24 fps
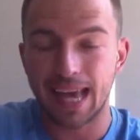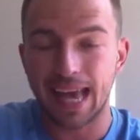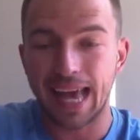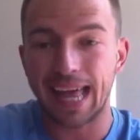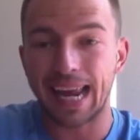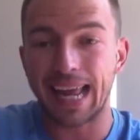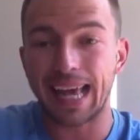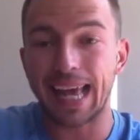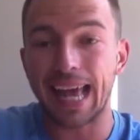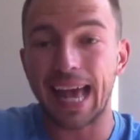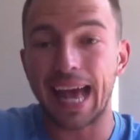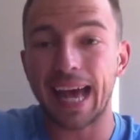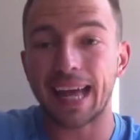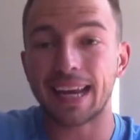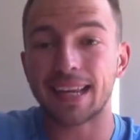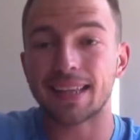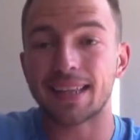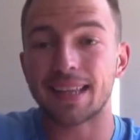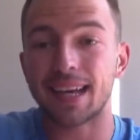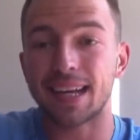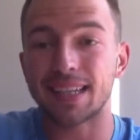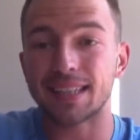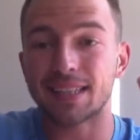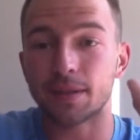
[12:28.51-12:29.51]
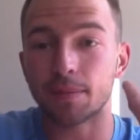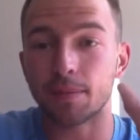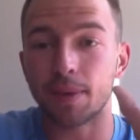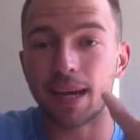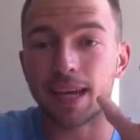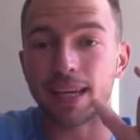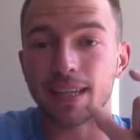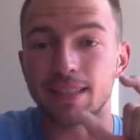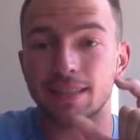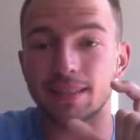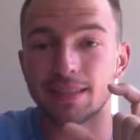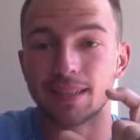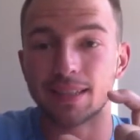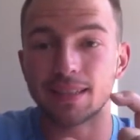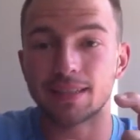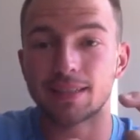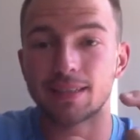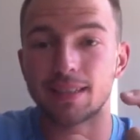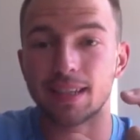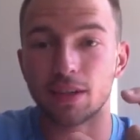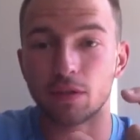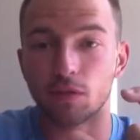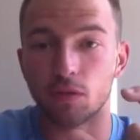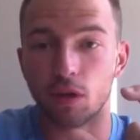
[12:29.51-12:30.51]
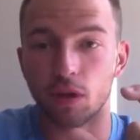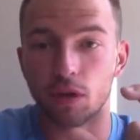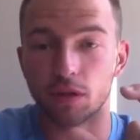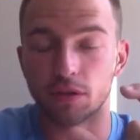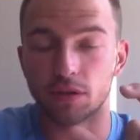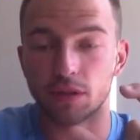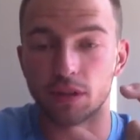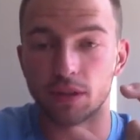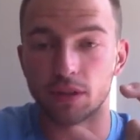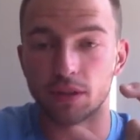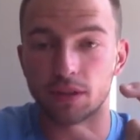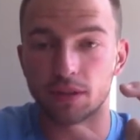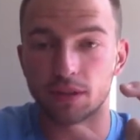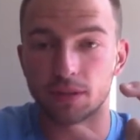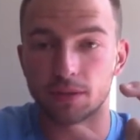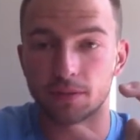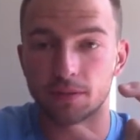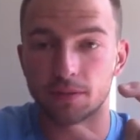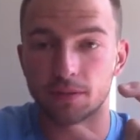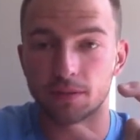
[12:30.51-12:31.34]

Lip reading: And I added that to my existing royalties